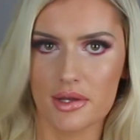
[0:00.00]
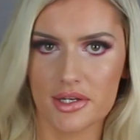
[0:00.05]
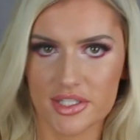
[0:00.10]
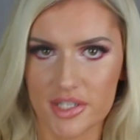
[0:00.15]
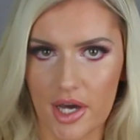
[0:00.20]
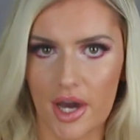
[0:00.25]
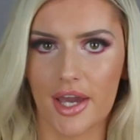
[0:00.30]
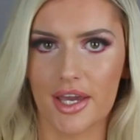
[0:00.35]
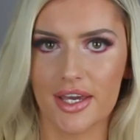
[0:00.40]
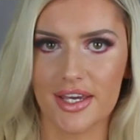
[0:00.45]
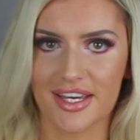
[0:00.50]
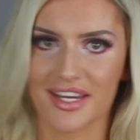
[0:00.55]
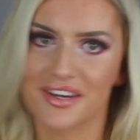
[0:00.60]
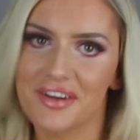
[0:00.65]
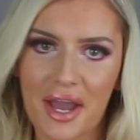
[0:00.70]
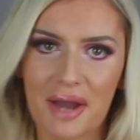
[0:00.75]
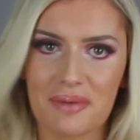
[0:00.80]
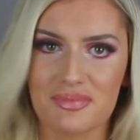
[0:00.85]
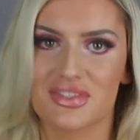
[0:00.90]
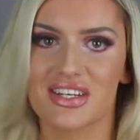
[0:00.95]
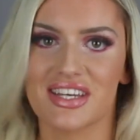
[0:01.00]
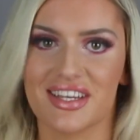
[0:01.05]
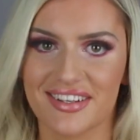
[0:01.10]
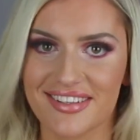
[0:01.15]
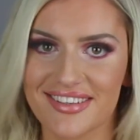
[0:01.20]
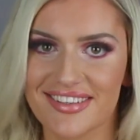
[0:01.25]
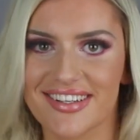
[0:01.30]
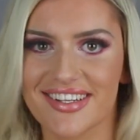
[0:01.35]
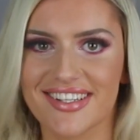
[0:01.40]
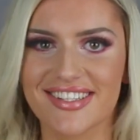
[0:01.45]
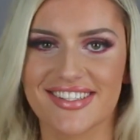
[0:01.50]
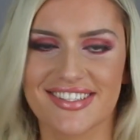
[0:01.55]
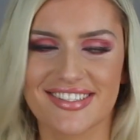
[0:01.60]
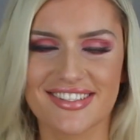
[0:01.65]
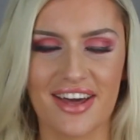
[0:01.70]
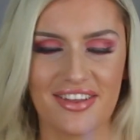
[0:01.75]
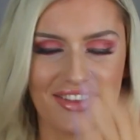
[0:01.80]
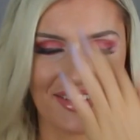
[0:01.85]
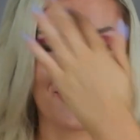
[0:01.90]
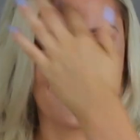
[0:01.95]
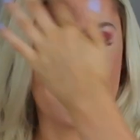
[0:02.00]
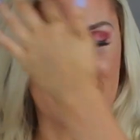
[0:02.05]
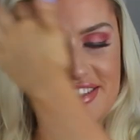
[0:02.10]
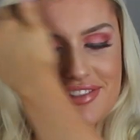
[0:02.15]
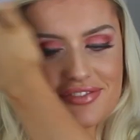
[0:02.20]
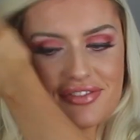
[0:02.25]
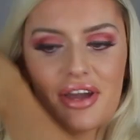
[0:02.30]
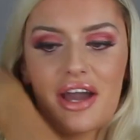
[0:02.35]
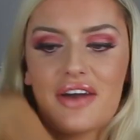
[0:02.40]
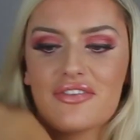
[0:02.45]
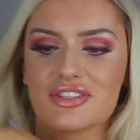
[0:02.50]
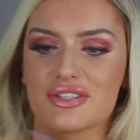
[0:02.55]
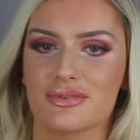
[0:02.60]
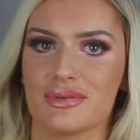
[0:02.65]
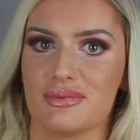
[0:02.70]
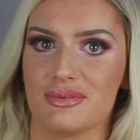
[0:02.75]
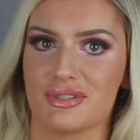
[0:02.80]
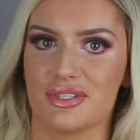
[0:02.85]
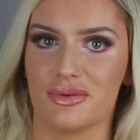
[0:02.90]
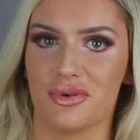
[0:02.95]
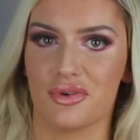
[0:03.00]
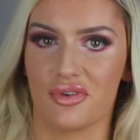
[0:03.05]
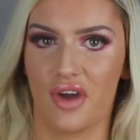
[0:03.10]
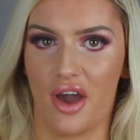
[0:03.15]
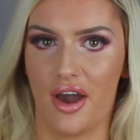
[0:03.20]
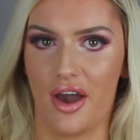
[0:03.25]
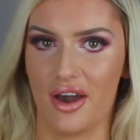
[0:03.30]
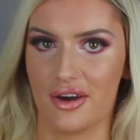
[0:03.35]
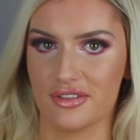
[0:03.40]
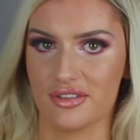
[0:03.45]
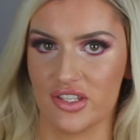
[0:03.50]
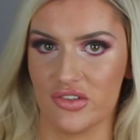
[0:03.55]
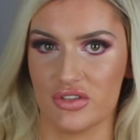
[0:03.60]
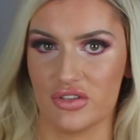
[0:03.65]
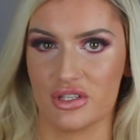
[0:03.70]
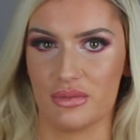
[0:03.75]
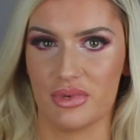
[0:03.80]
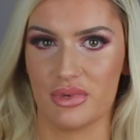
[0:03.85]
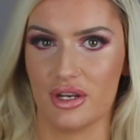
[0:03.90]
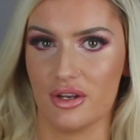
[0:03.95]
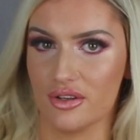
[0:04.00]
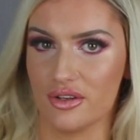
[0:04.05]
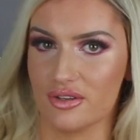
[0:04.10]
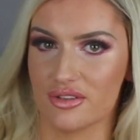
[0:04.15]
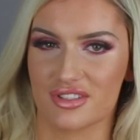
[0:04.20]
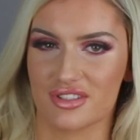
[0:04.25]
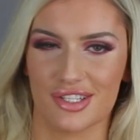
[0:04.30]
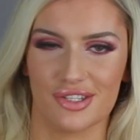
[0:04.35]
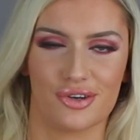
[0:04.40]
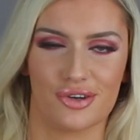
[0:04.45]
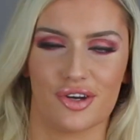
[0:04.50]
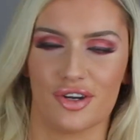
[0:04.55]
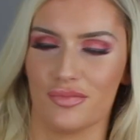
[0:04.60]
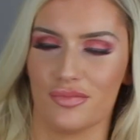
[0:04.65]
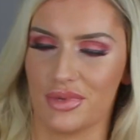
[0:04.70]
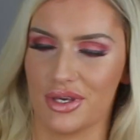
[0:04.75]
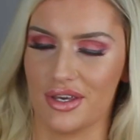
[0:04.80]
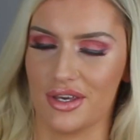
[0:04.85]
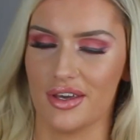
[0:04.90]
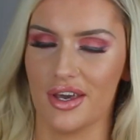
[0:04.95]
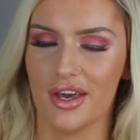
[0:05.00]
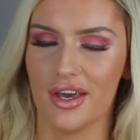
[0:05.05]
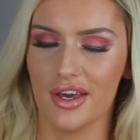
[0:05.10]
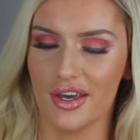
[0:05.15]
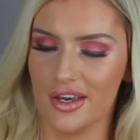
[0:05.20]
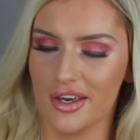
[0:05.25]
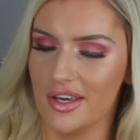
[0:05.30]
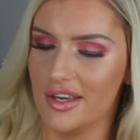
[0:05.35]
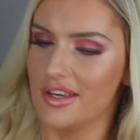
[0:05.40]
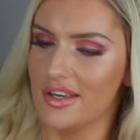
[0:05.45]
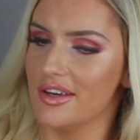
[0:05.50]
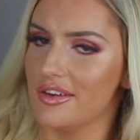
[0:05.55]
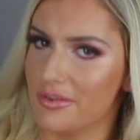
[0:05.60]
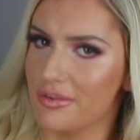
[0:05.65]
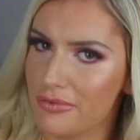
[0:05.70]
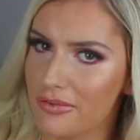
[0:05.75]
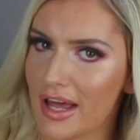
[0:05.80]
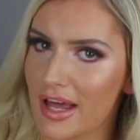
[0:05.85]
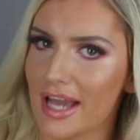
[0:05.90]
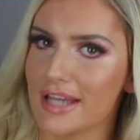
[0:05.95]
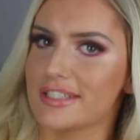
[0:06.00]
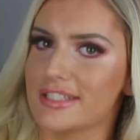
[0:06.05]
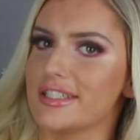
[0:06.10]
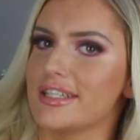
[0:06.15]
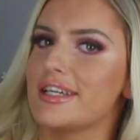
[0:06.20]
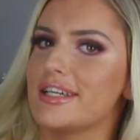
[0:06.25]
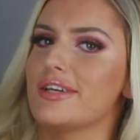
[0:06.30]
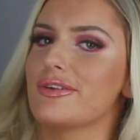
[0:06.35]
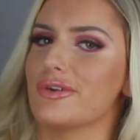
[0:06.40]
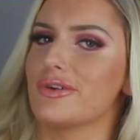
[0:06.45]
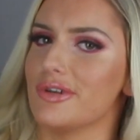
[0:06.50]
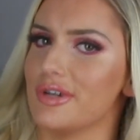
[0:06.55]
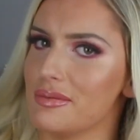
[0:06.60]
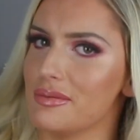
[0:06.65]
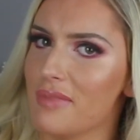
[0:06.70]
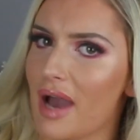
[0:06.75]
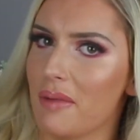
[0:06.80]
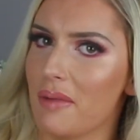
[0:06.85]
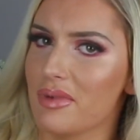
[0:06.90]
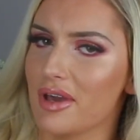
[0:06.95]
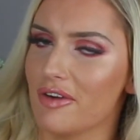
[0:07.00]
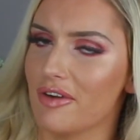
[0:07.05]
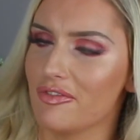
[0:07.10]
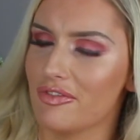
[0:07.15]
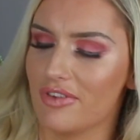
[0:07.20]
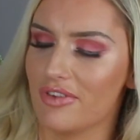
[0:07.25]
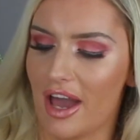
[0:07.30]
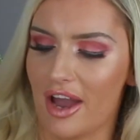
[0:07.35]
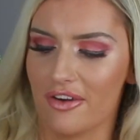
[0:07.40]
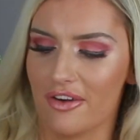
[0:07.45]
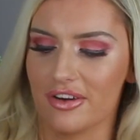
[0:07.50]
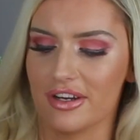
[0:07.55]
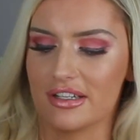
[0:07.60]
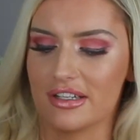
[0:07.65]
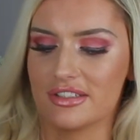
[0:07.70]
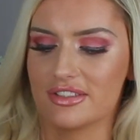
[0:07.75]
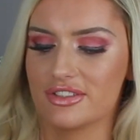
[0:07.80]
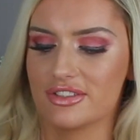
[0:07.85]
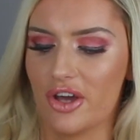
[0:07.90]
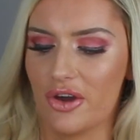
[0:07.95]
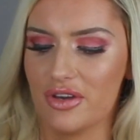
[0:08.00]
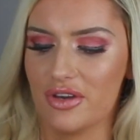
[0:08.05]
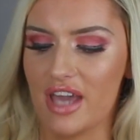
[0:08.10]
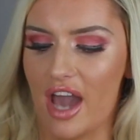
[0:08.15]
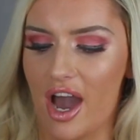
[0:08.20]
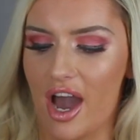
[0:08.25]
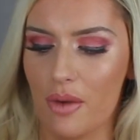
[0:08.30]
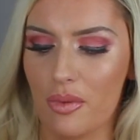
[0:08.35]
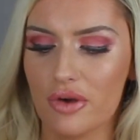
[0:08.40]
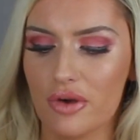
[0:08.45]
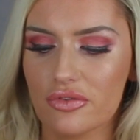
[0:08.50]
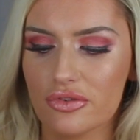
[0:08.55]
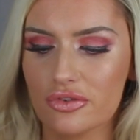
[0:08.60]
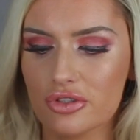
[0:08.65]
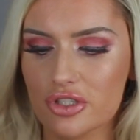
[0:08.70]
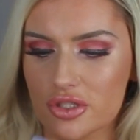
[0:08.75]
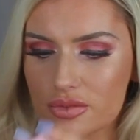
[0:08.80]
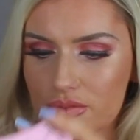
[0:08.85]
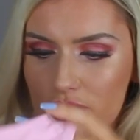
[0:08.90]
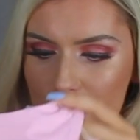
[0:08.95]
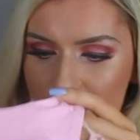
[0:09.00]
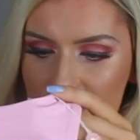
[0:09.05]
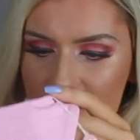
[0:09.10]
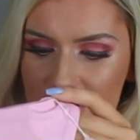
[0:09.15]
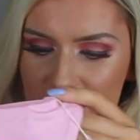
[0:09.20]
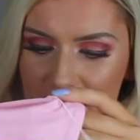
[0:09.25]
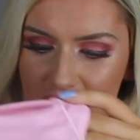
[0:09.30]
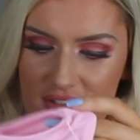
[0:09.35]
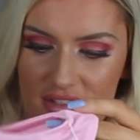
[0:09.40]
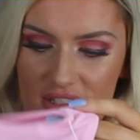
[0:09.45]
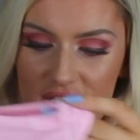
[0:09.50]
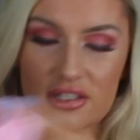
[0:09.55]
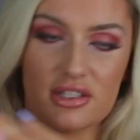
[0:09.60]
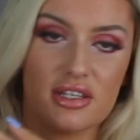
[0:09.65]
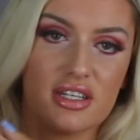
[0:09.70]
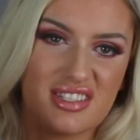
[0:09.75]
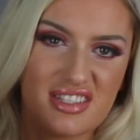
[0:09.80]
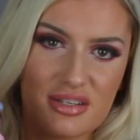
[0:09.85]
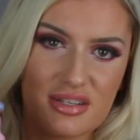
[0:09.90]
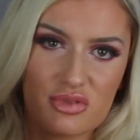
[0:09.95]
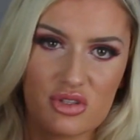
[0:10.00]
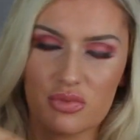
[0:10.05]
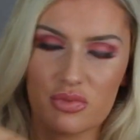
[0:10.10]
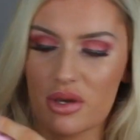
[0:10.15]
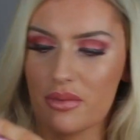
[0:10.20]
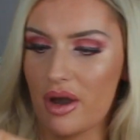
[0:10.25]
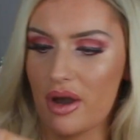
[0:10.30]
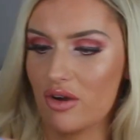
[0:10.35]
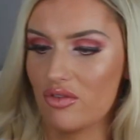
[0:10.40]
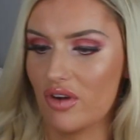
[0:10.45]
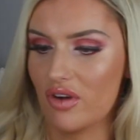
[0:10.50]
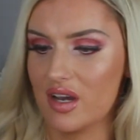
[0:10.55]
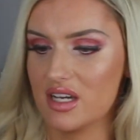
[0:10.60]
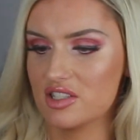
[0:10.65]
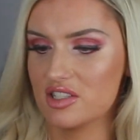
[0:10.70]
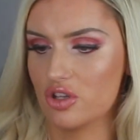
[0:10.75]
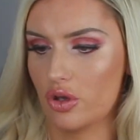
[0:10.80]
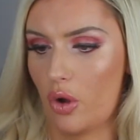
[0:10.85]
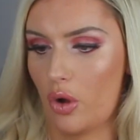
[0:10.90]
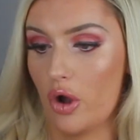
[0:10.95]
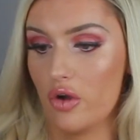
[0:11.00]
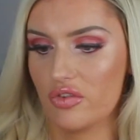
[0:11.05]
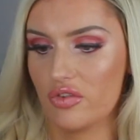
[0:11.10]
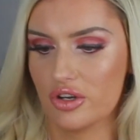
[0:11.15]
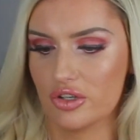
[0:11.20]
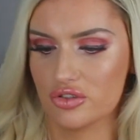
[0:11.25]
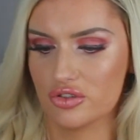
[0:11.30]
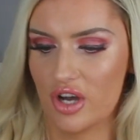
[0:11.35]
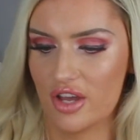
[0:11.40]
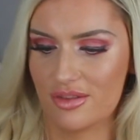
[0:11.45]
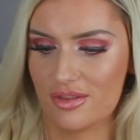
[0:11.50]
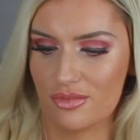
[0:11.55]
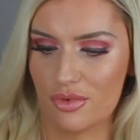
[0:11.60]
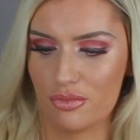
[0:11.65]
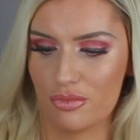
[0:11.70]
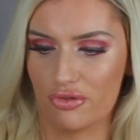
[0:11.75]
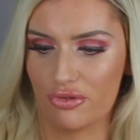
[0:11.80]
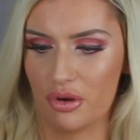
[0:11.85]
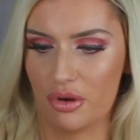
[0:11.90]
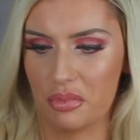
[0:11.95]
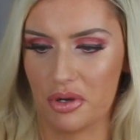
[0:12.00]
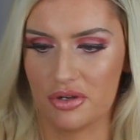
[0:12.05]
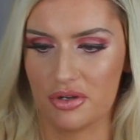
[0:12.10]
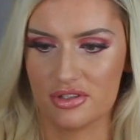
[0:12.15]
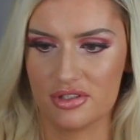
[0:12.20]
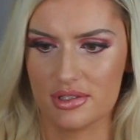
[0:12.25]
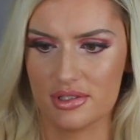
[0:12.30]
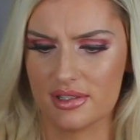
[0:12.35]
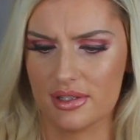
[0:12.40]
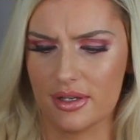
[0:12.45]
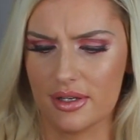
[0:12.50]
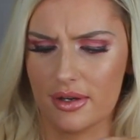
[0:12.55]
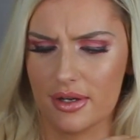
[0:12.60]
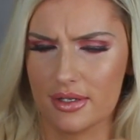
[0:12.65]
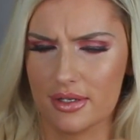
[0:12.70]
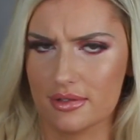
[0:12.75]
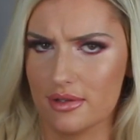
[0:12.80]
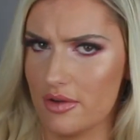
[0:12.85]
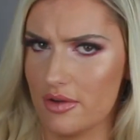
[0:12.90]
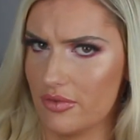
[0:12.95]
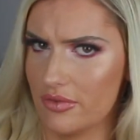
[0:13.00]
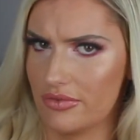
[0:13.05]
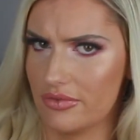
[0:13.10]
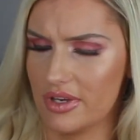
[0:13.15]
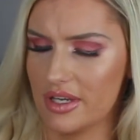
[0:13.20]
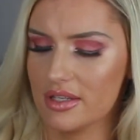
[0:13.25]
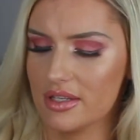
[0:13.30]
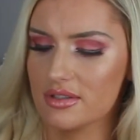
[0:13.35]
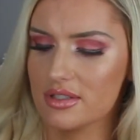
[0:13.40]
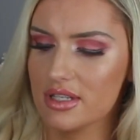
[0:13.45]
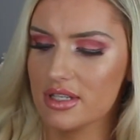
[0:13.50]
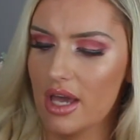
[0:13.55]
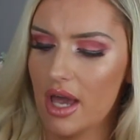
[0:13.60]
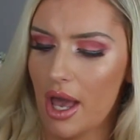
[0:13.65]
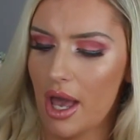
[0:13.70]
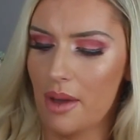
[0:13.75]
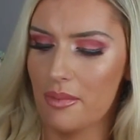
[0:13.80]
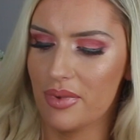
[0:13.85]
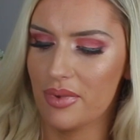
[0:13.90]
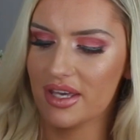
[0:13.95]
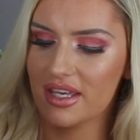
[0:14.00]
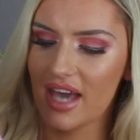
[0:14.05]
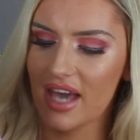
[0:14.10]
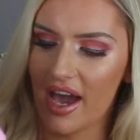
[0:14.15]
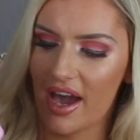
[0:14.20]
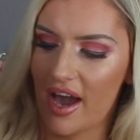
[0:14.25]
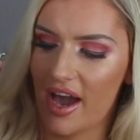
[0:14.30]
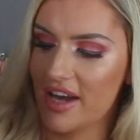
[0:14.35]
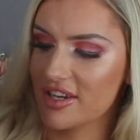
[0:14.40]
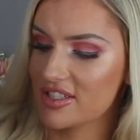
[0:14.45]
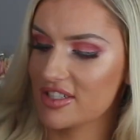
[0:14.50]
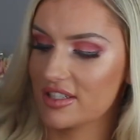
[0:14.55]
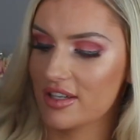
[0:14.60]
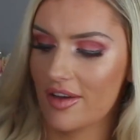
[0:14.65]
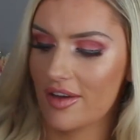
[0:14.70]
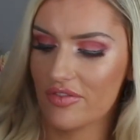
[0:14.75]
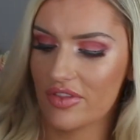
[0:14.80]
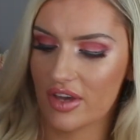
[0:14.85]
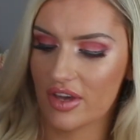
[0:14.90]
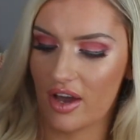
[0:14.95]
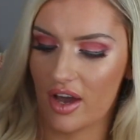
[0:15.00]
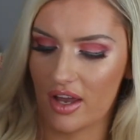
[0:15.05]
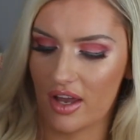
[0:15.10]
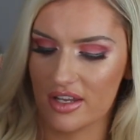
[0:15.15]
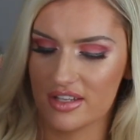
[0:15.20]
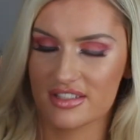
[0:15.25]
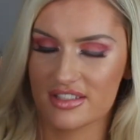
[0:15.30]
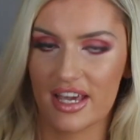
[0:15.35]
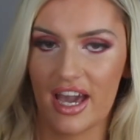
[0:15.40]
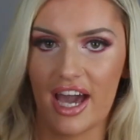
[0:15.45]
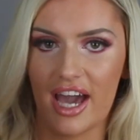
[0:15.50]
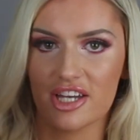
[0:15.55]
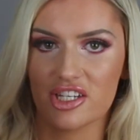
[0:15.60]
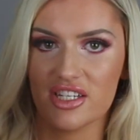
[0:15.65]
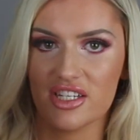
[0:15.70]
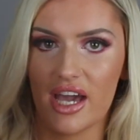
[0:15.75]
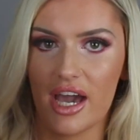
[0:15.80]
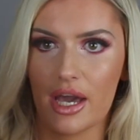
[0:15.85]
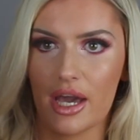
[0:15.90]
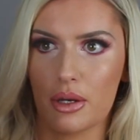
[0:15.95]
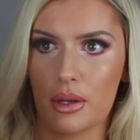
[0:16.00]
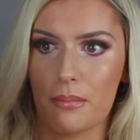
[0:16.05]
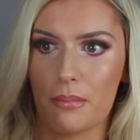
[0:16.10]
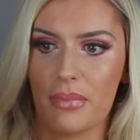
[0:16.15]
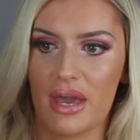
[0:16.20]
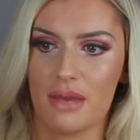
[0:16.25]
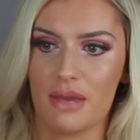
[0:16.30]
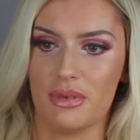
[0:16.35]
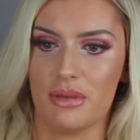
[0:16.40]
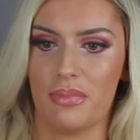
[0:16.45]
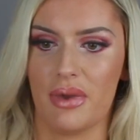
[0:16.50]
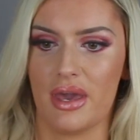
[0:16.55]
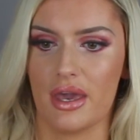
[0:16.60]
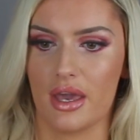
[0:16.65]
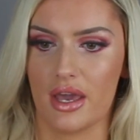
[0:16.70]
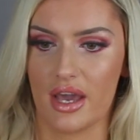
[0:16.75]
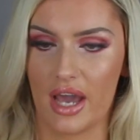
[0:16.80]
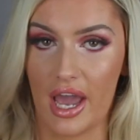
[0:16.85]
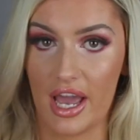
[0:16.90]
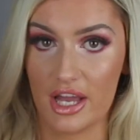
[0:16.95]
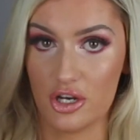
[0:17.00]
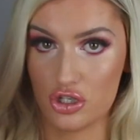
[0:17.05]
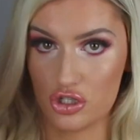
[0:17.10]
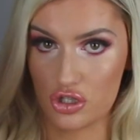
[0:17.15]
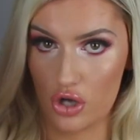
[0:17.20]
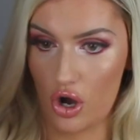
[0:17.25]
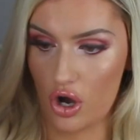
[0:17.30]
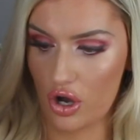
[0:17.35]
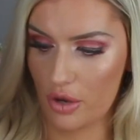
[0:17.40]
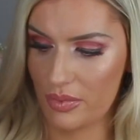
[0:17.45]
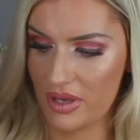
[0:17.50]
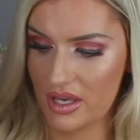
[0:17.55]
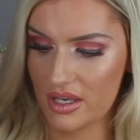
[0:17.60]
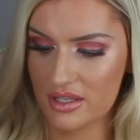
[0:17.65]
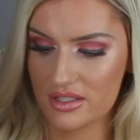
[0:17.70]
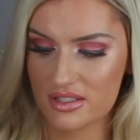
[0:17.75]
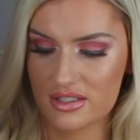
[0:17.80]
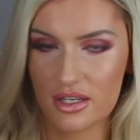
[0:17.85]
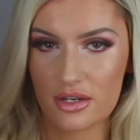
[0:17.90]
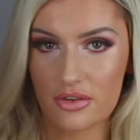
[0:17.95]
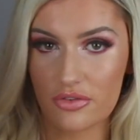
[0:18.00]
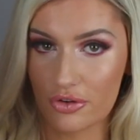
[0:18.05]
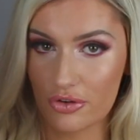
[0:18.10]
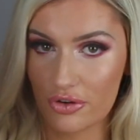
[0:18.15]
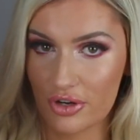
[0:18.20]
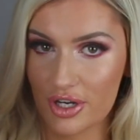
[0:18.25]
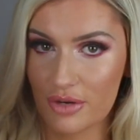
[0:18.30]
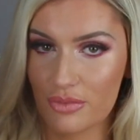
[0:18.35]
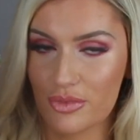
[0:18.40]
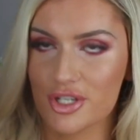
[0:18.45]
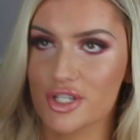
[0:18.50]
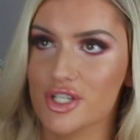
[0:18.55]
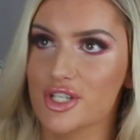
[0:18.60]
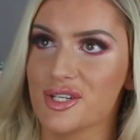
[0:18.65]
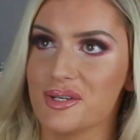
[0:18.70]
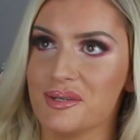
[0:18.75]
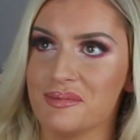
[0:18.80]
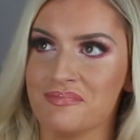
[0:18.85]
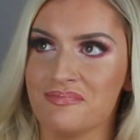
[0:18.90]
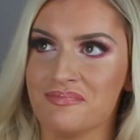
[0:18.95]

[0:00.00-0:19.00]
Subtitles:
tight and kept in, because there's nothing worse if you have a swimsuit with cutouts that is a bit loose, then you're going to be flashing or it might be unflattering. So yeah, I went for a small in this and it seems to be about right, so hopefully I'll try them on before I post this and let you guys know if it fits. But yeah, I just love the colours. They actually had a baby pink and dark pink instead of green, which